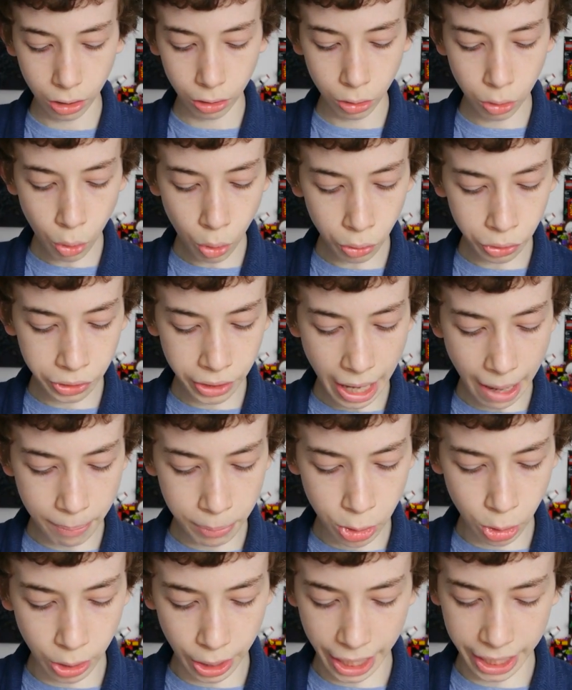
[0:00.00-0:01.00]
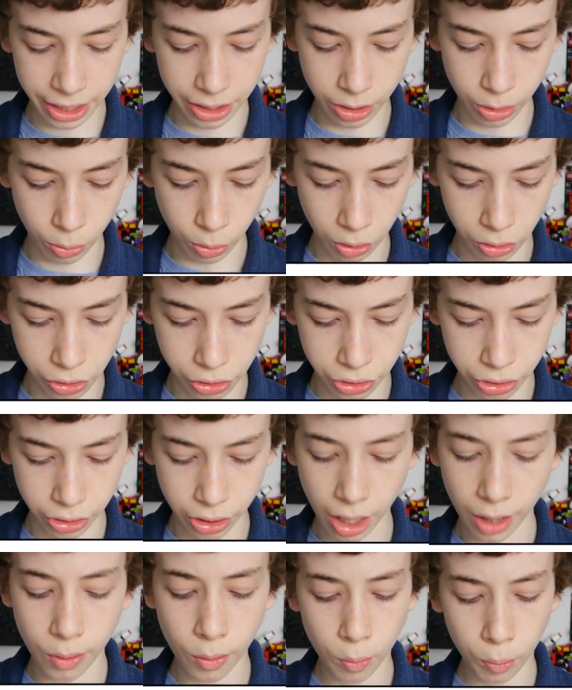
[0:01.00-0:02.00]
Lord Nebulator wants to
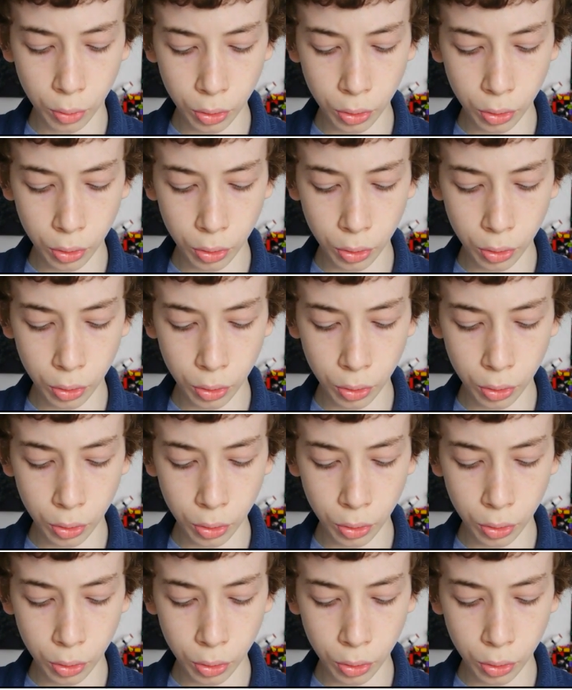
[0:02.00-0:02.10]
know,